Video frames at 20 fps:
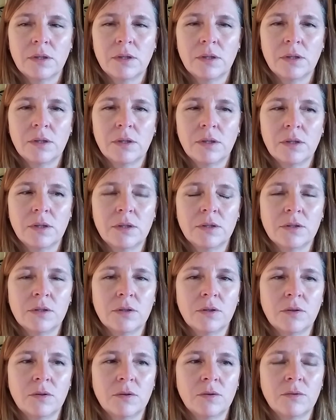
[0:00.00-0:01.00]
you
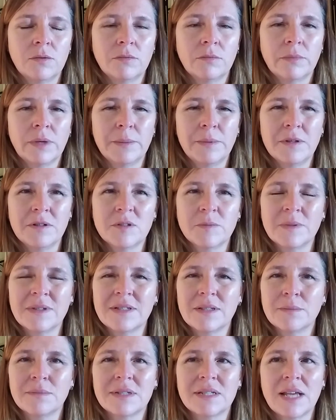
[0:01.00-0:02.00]
know, maybe there's been
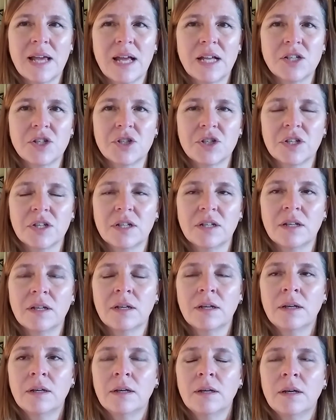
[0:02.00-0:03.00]
some tension
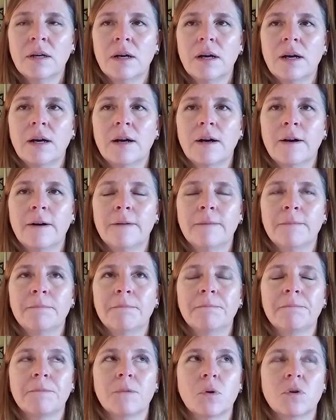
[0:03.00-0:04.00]

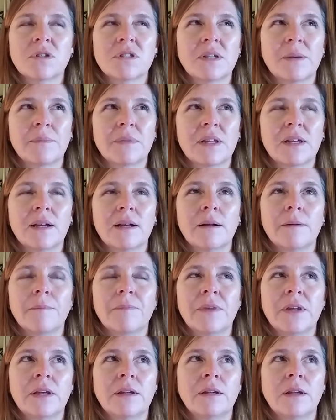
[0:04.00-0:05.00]
um, or something
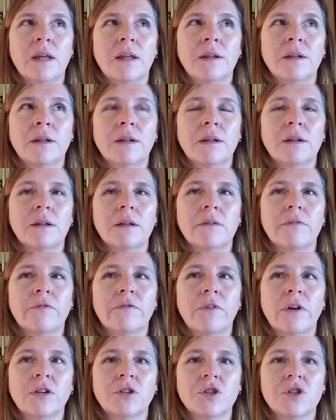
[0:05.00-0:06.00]
in, in
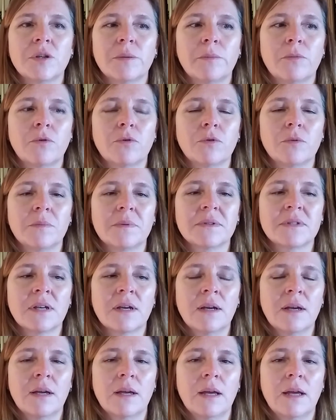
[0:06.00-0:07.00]
friendship groups
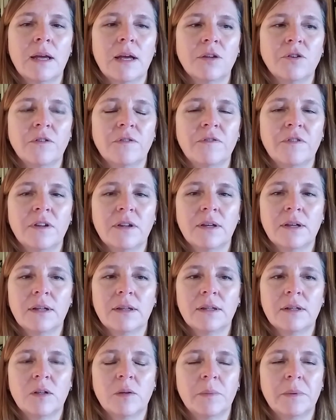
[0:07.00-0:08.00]
and you're feeling a
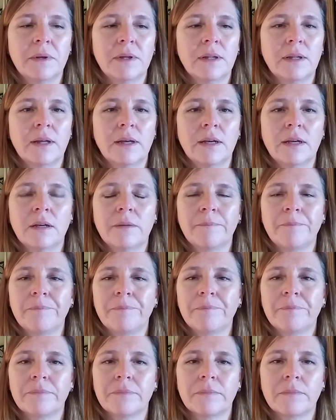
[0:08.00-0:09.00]
little bit like
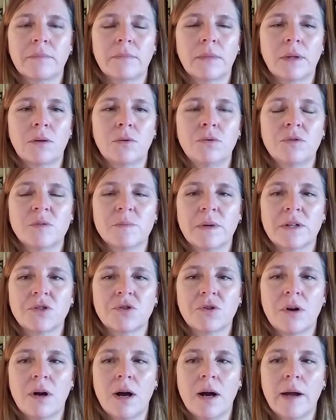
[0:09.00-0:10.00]
who's my
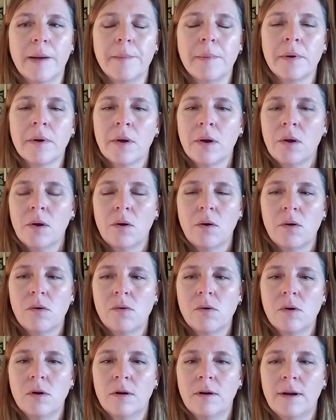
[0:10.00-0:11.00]
tribe
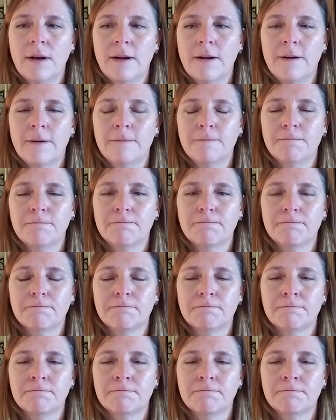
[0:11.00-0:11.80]
or um,